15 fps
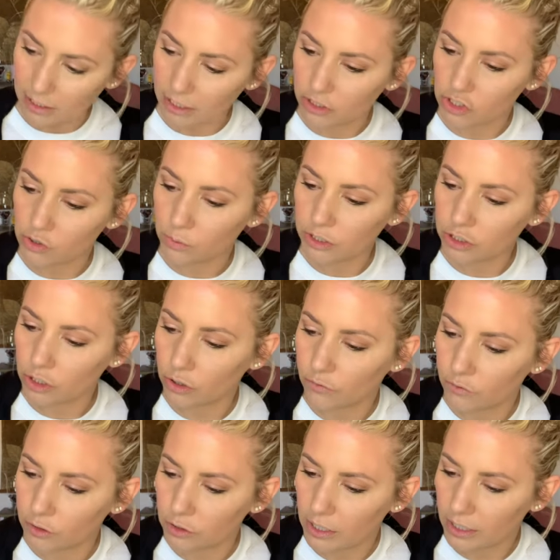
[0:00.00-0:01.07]
gonna switch
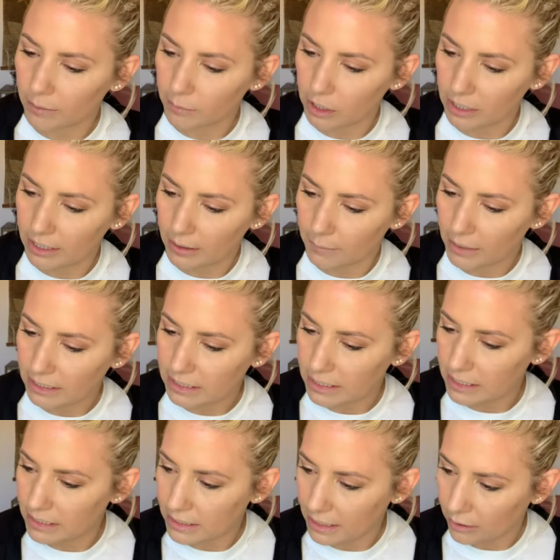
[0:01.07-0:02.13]
over and I'm gonna get my
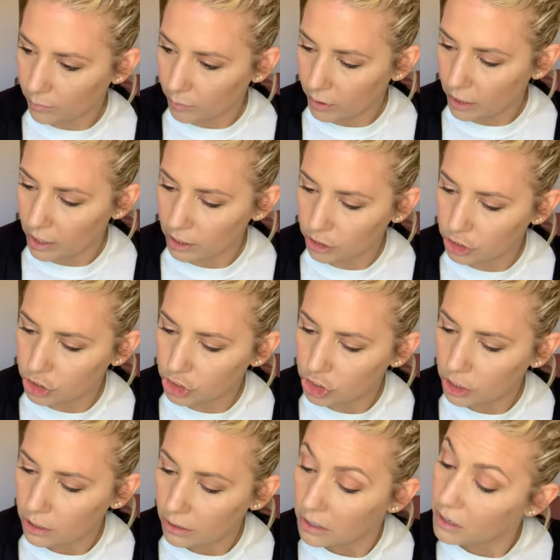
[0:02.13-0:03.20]
detail brush
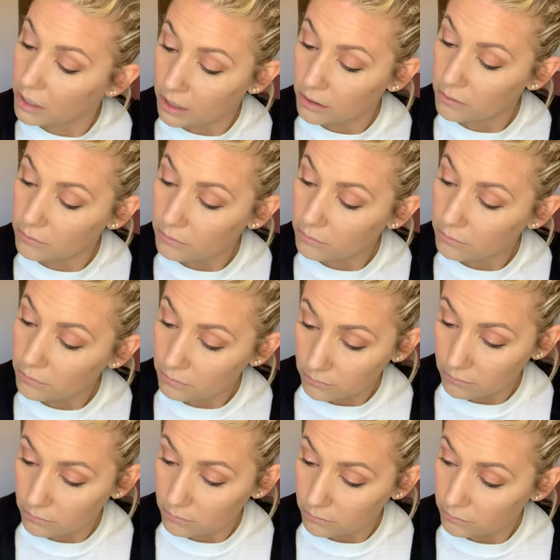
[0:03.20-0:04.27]

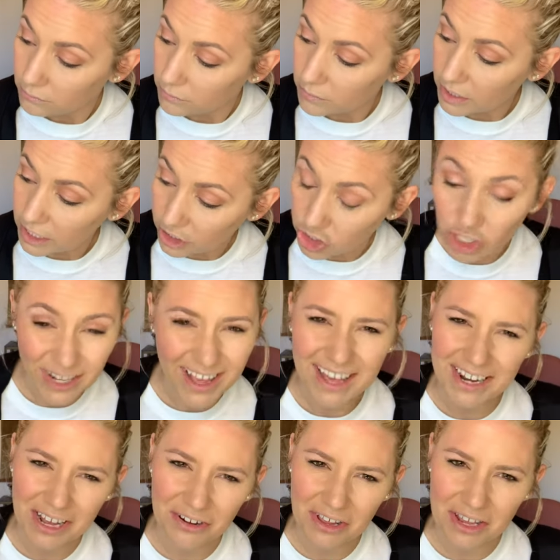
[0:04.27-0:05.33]
that I should have had
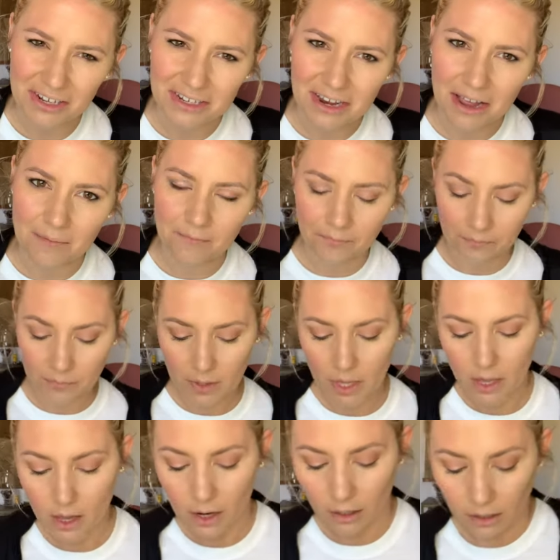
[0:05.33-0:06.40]
out ahead of time.
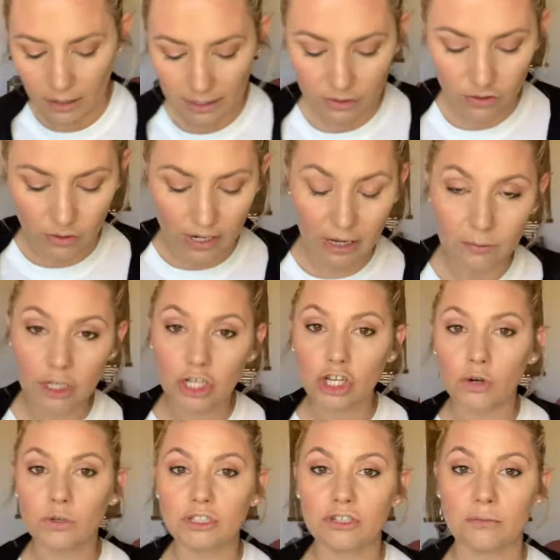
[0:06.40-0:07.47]
All right, so now I'm gonna
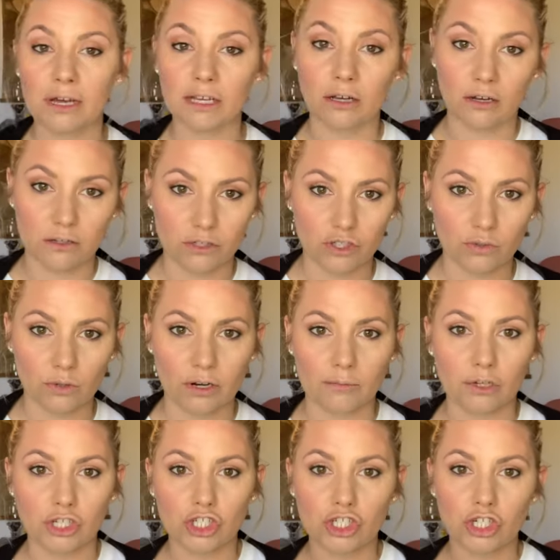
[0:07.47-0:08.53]
go into my contour and I'm
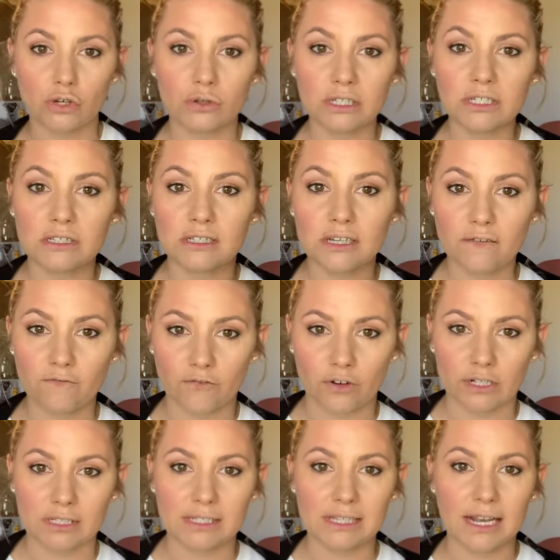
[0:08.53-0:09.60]
gonna show the
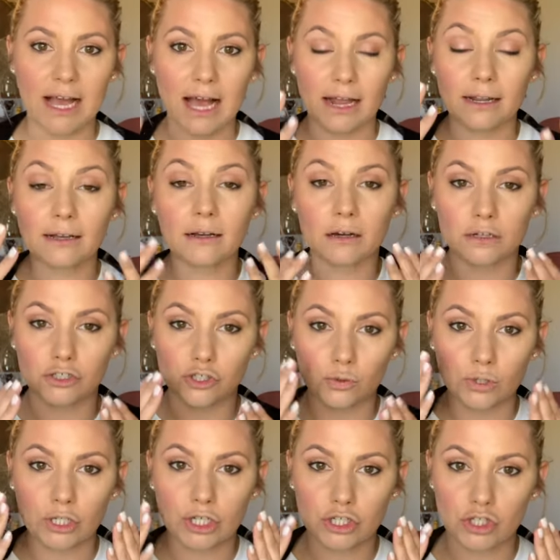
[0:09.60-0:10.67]
difference that adding
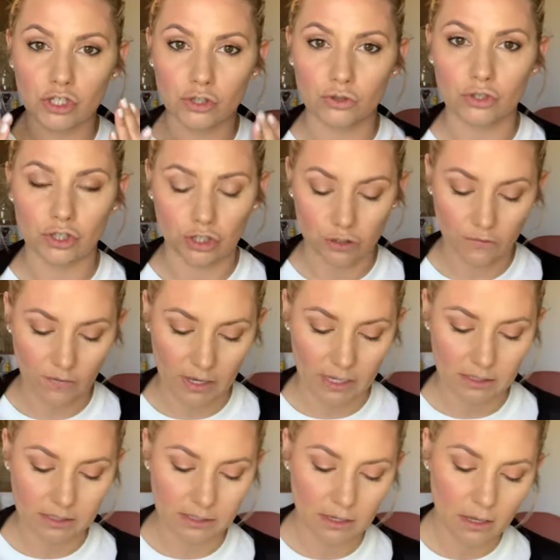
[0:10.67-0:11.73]
contour can do to your
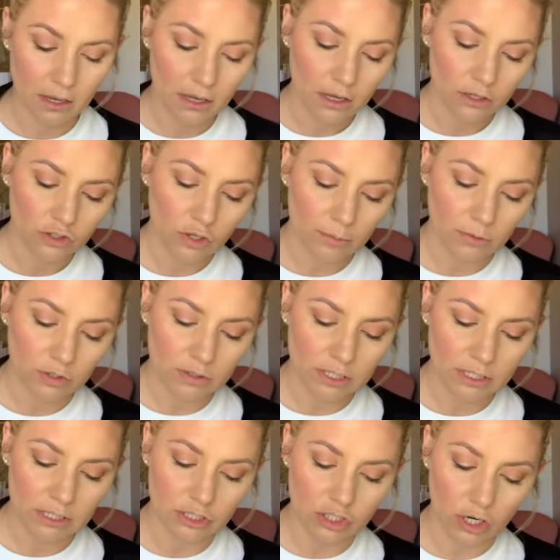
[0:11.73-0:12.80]
face. So I'm using
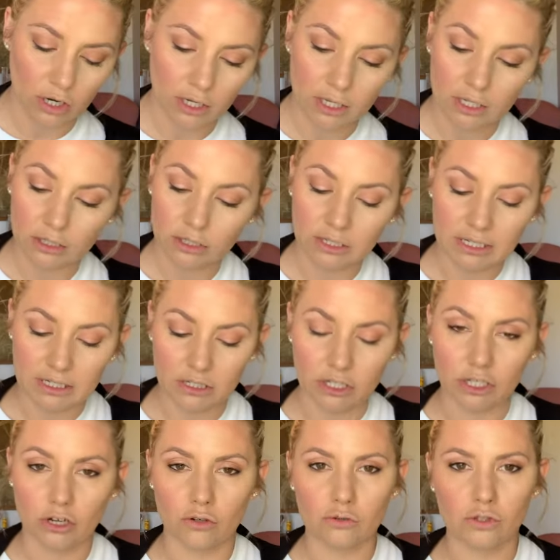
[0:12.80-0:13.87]
the dark color
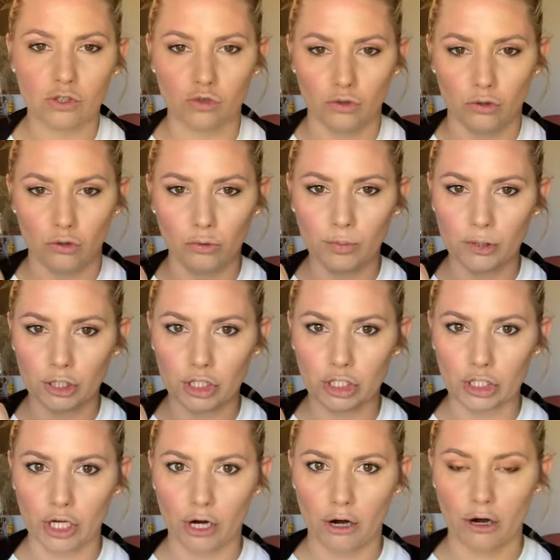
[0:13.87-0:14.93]
indigo, super
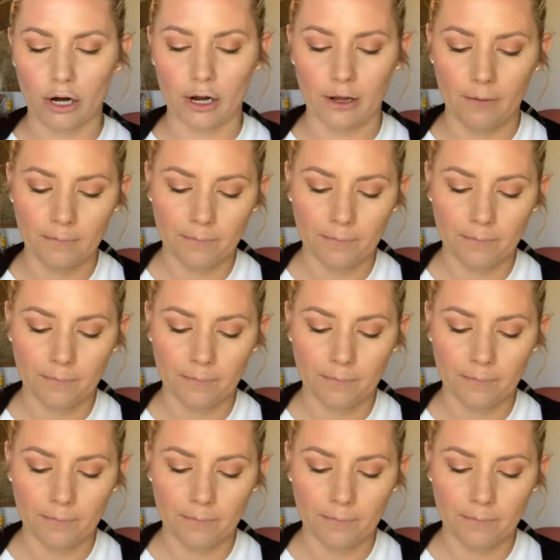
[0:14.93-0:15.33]
scary.